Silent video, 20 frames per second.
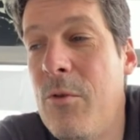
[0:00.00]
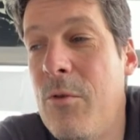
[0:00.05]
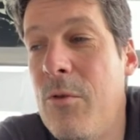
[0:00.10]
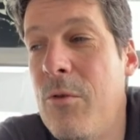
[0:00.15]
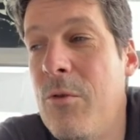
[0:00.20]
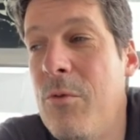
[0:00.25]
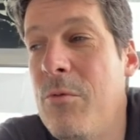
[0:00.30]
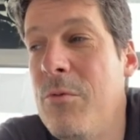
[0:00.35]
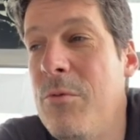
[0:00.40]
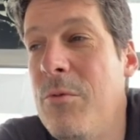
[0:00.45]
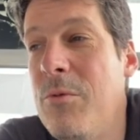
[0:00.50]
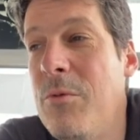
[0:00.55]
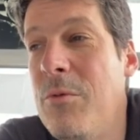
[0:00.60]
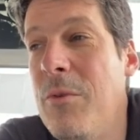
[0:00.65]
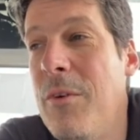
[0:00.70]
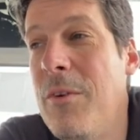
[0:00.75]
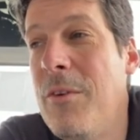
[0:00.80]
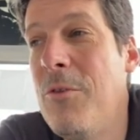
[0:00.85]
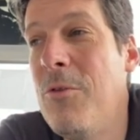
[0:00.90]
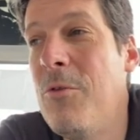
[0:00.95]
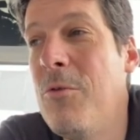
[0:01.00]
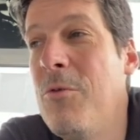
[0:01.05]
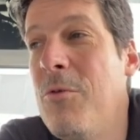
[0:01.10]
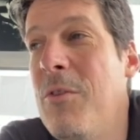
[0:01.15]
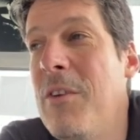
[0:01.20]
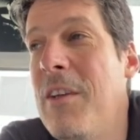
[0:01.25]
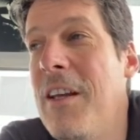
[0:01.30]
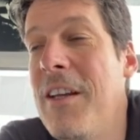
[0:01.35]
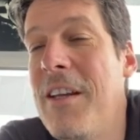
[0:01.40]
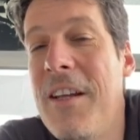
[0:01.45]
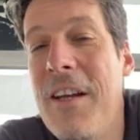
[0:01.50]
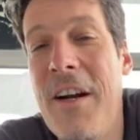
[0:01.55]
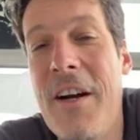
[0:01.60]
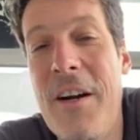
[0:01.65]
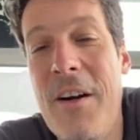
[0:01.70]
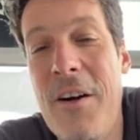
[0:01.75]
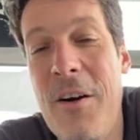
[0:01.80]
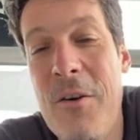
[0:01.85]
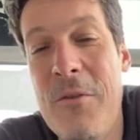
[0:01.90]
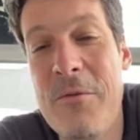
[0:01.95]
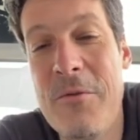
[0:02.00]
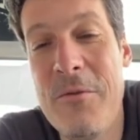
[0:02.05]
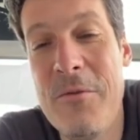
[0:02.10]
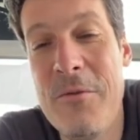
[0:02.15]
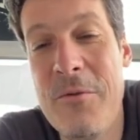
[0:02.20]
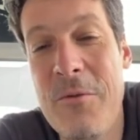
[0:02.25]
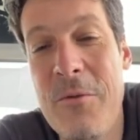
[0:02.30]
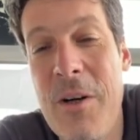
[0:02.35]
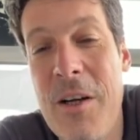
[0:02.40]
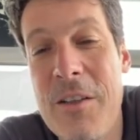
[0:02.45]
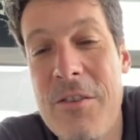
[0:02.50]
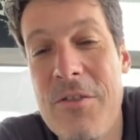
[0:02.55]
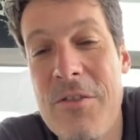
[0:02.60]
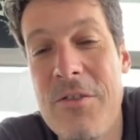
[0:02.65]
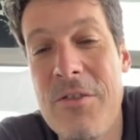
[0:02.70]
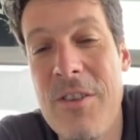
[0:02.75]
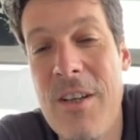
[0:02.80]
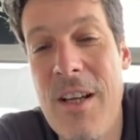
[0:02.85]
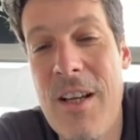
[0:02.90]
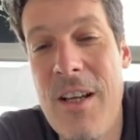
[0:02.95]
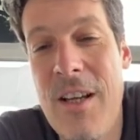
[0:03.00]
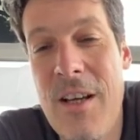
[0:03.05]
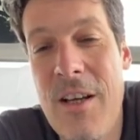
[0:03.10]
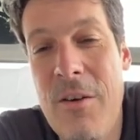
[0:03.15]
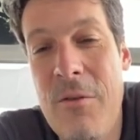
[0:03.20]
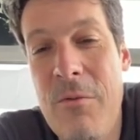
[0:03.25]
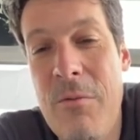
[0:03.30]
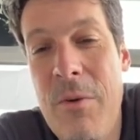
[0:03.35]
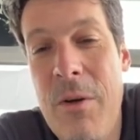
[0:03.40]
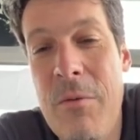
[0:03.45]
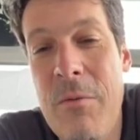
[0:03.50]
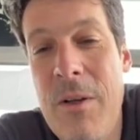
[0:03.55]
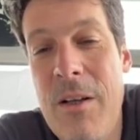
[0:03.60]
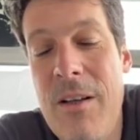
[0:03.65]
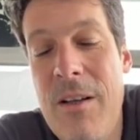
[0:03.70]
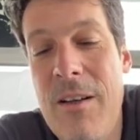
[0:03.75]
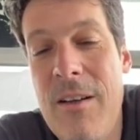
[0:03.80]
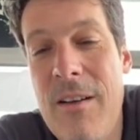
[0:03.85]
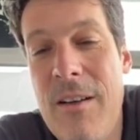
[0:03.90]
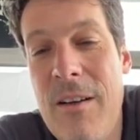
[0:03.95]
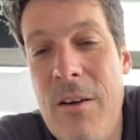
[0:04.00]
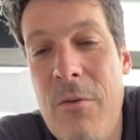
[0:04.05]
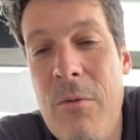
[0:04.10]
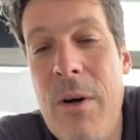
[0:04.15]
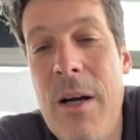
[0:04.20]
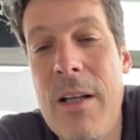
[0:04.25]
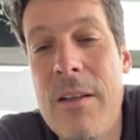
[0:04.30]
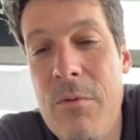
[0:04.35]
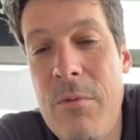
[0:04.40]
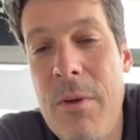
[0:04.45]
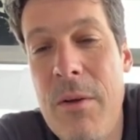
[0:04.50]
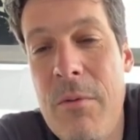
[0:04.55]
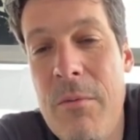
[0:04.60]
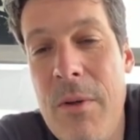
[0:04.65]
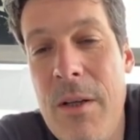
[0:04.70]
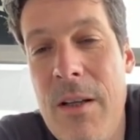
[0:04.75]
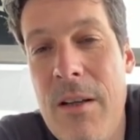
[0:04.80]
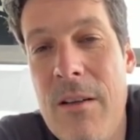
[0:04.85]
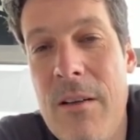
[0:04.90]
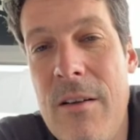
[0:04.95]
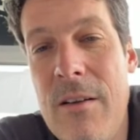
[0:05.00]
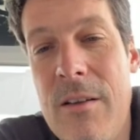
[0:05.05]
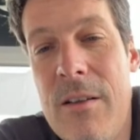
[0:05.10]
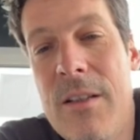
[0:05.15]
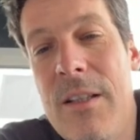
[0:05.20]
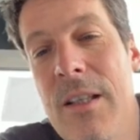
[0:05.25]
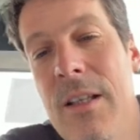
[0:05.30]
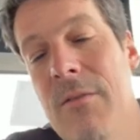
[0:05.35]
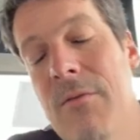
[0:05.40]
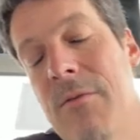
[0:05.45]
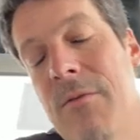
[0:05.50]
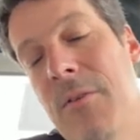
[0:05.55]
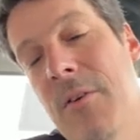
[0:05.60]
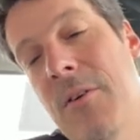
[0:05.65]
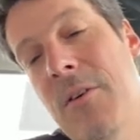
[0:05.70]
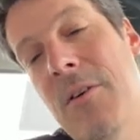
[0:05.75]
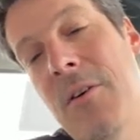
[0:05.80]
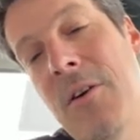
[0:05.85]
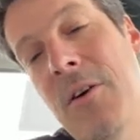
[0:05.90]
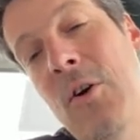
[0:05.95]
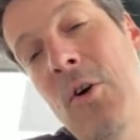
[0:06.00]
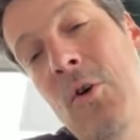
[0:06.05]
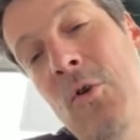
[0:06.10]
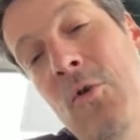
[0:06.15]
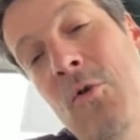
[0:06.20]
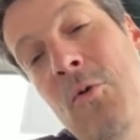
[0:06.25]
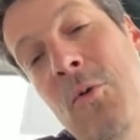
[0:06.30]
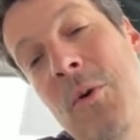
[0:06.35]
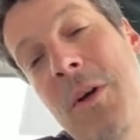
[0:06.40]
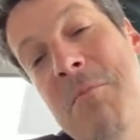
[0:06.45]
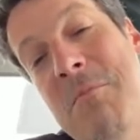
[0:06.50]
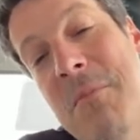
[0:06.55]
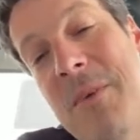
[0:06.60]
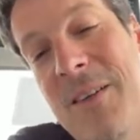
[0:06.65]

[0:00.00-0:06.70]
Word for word: to to take care of what we will uh, what we will uh, give uh, to him